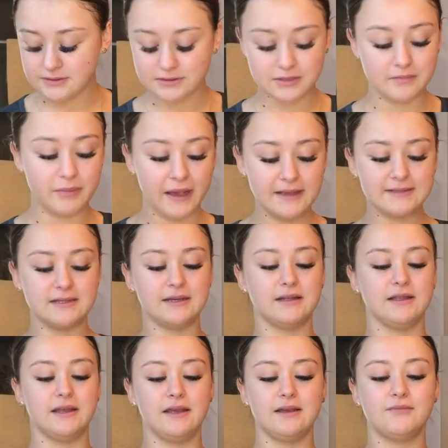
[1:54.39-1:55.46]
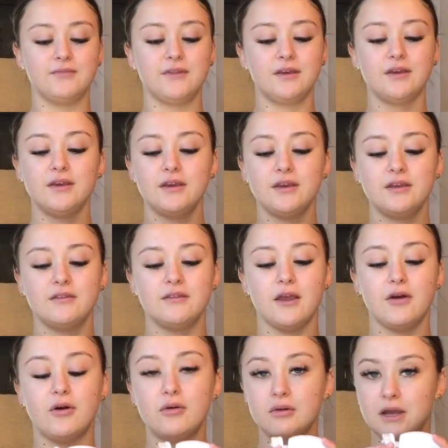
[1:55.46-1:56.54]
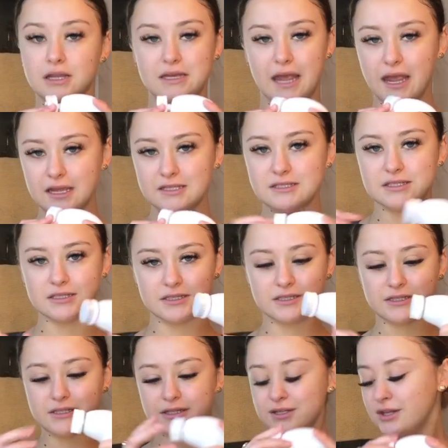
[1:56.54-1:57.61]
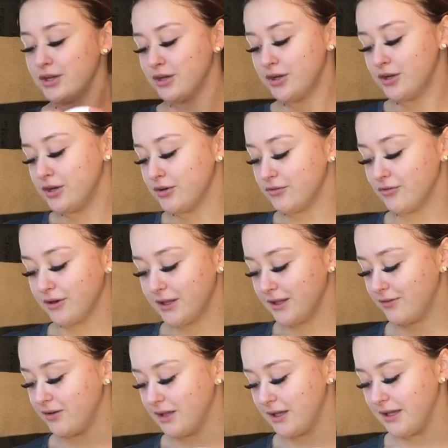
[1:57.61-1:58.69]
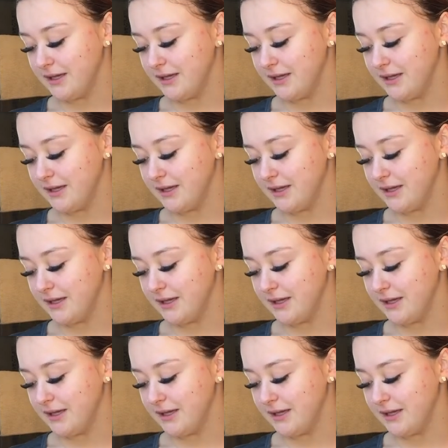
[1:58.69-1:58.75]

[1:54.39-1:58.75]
So basically, they all connect really, really